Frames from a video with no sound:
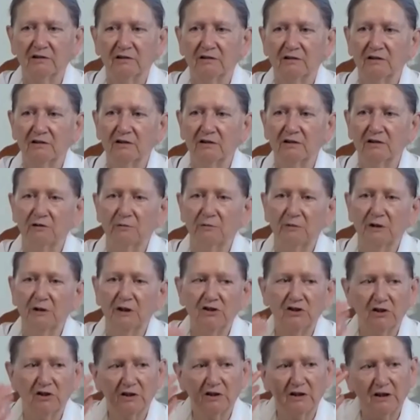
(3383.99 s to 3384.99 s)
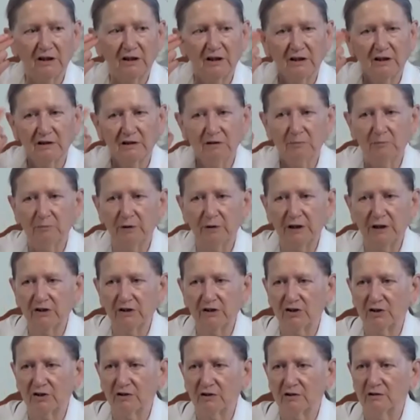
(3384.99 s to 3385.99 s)
you immediately get a
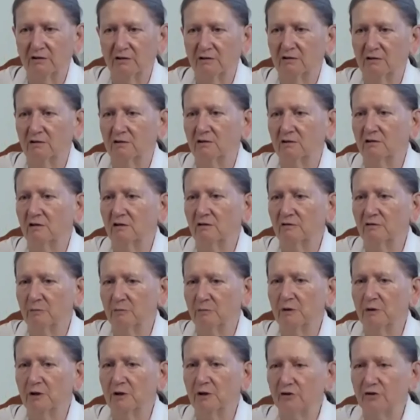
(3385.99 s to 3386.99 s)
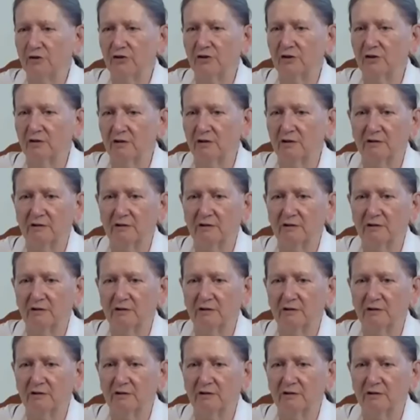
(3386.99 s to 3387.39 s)
picture of a person.